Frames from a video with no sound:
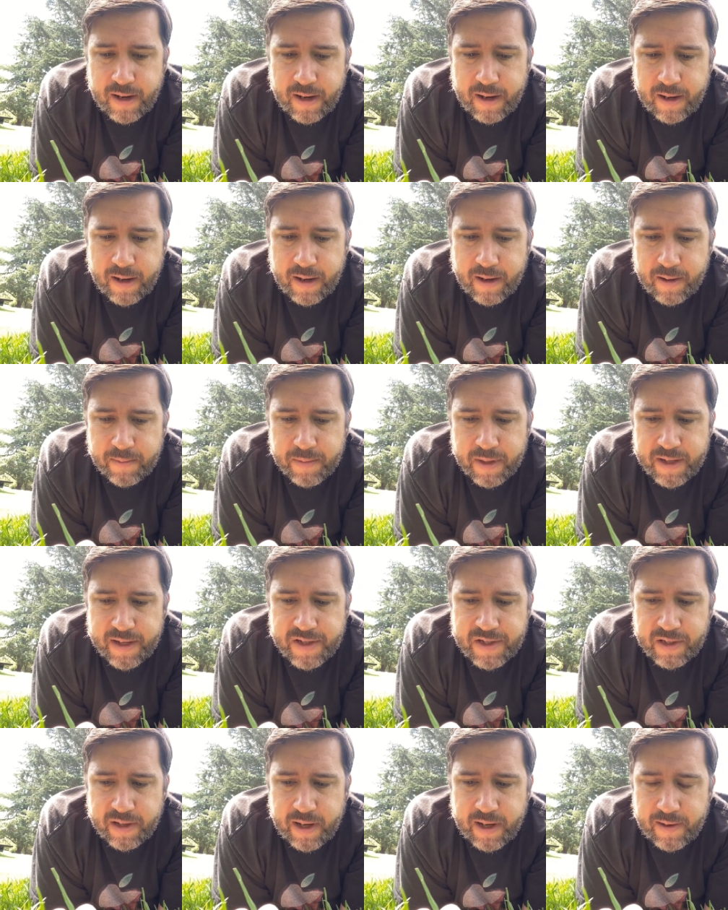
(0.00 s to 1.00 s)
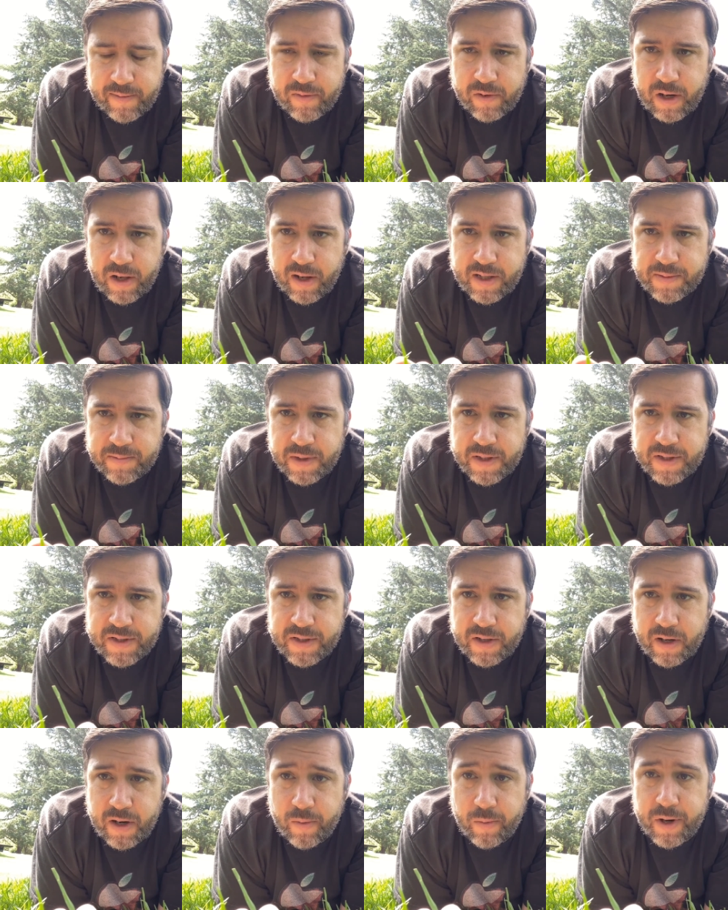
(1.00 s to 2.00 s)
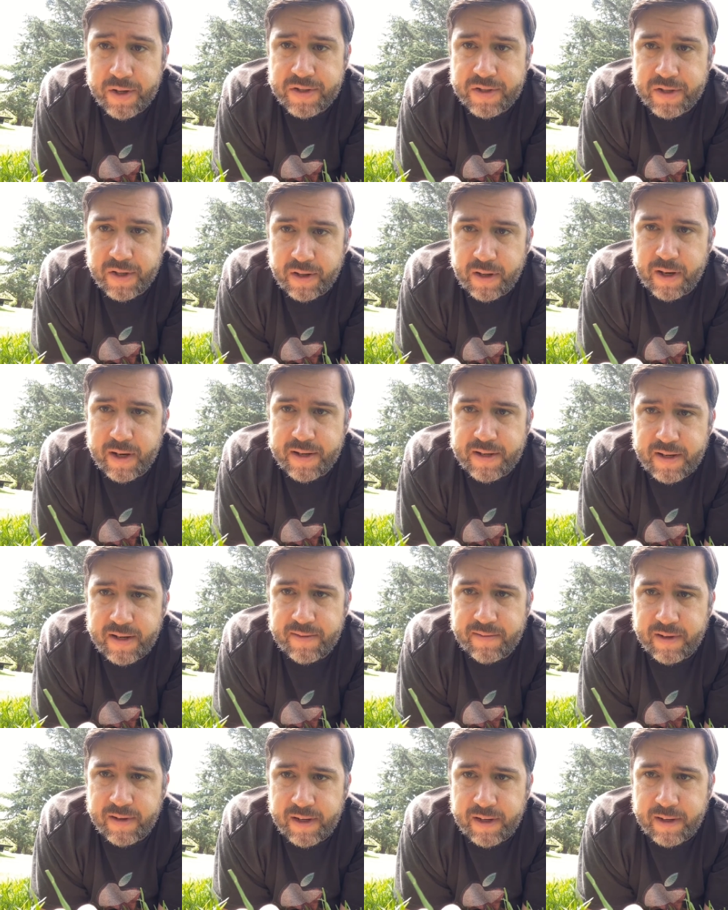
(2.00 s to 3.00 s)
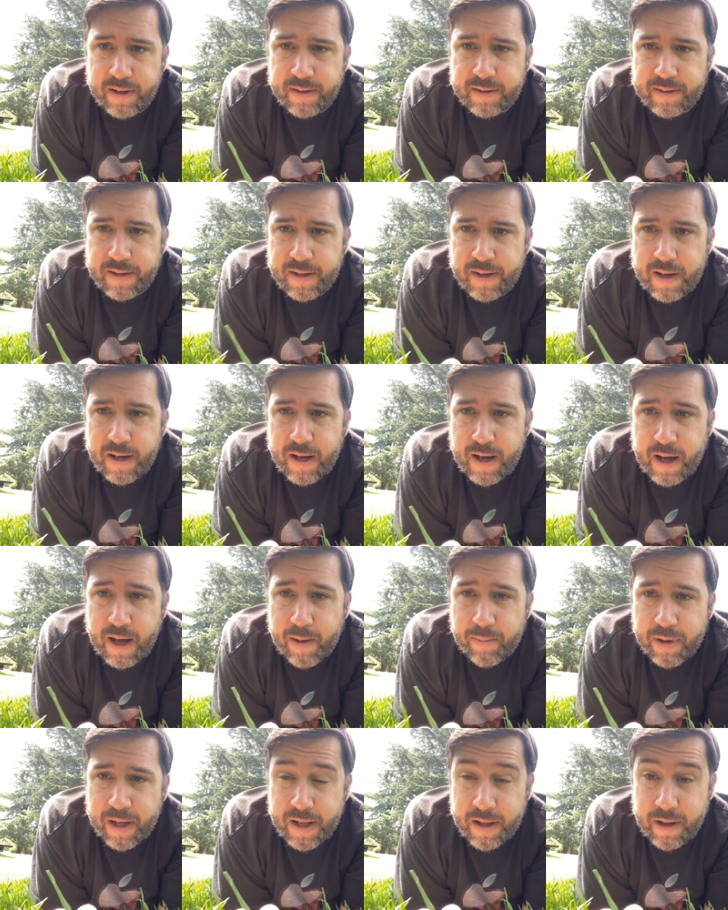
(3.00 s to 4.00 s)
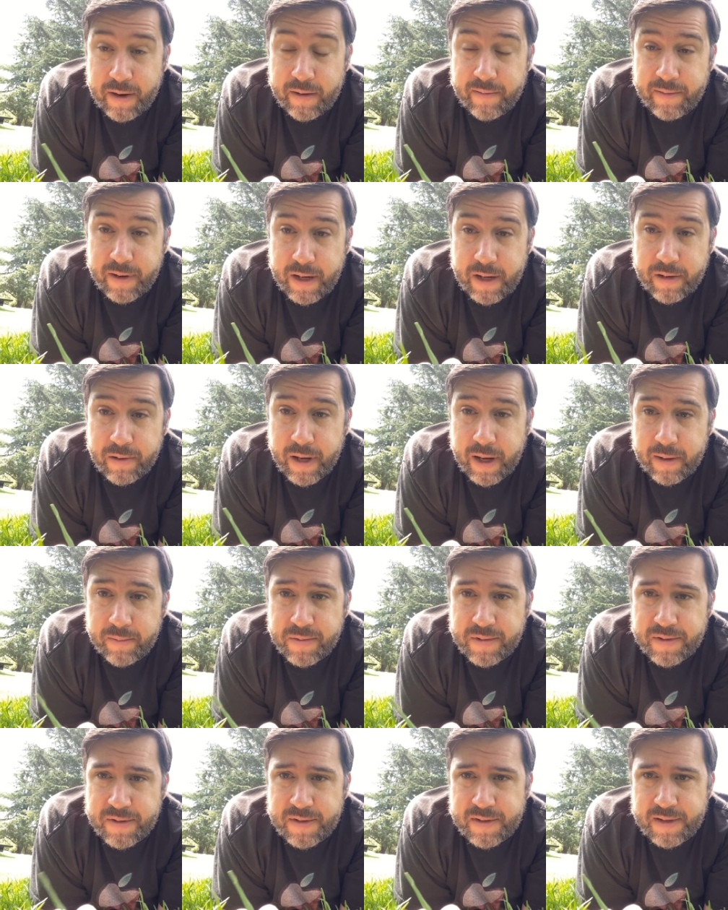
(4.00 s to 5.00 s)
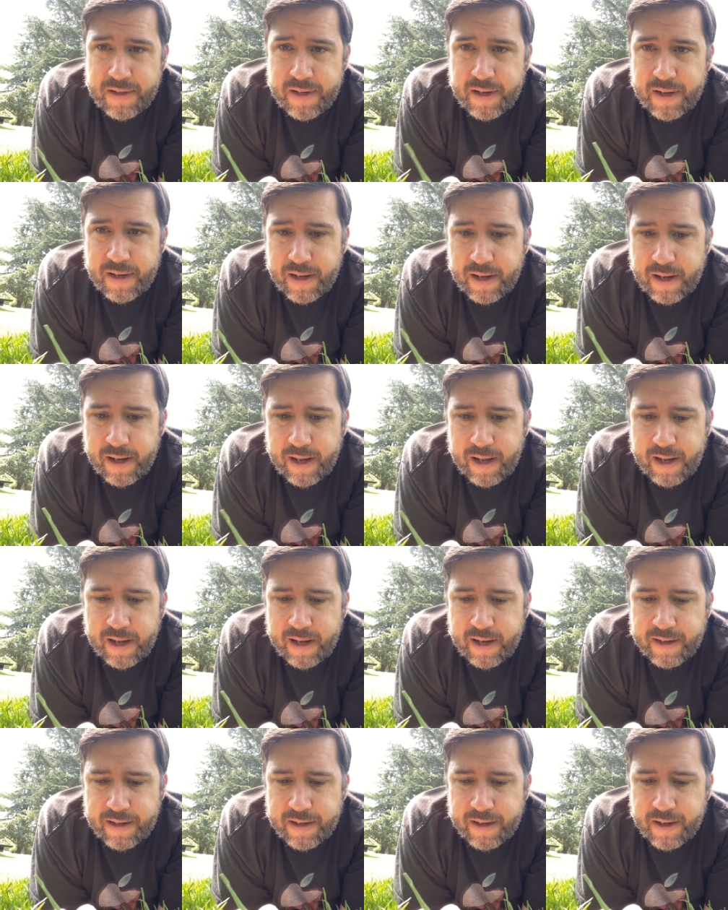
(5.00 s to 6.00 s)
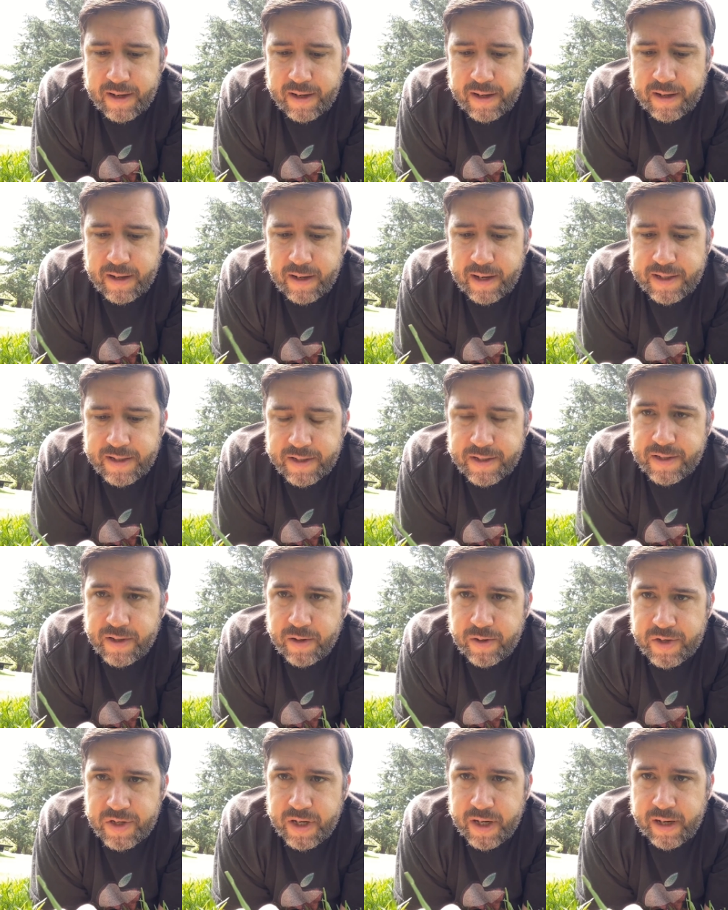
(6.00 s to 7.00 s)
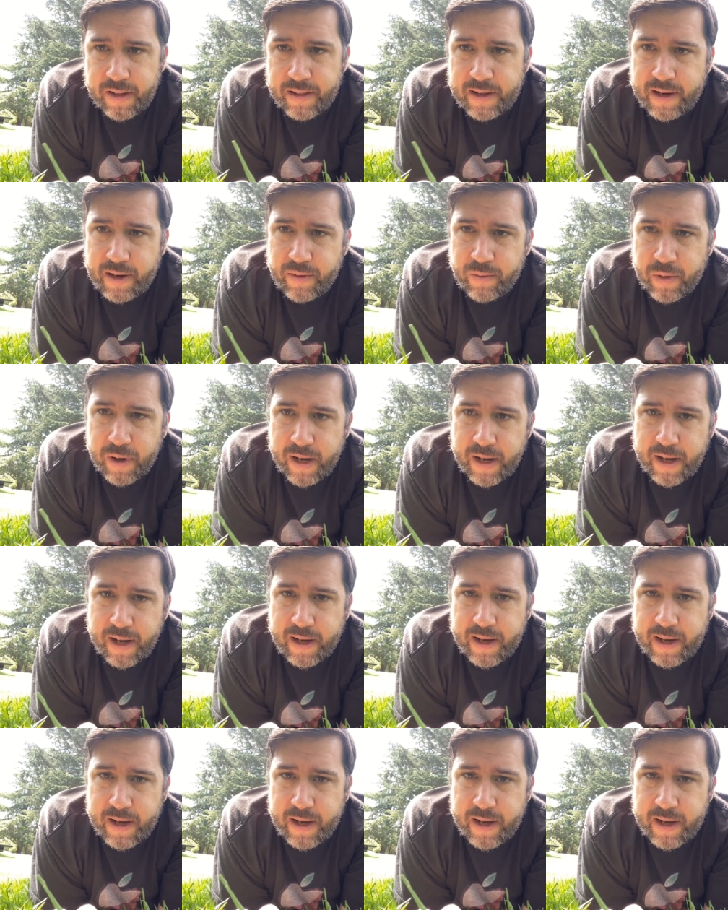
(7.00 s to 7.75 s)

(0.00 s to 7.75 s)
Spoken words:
Initially, after I lost my son, I watched a lot of TV. I played a lot of video games, and I dissociated that way.